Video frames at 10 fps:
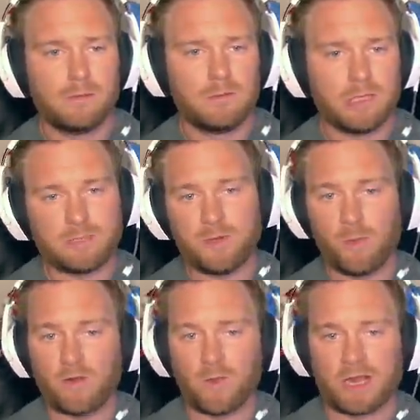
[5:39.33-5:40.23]
Let's be
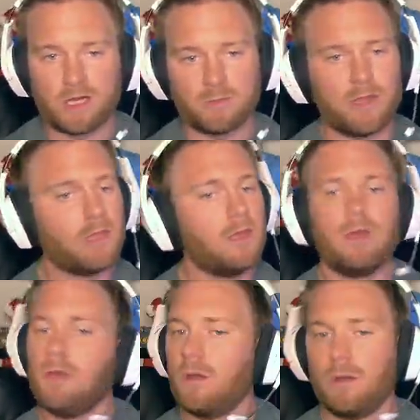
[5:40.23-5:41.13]
aware of what characters we're playing.
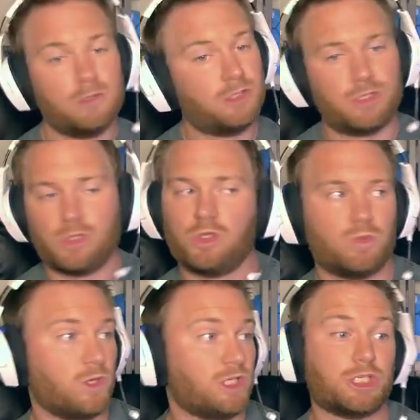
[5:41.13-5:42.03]

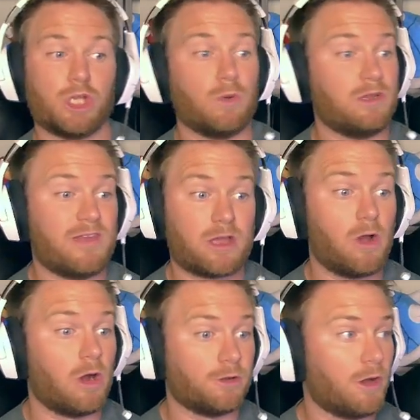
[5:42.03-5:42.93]
We just don't need that
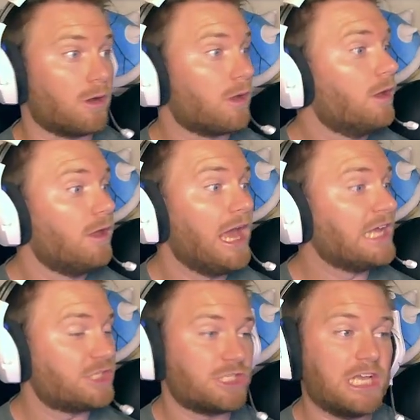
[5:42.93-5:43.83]
card, dog. It's
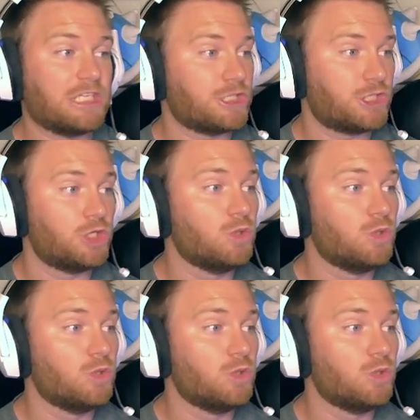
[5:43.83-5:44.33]
just 2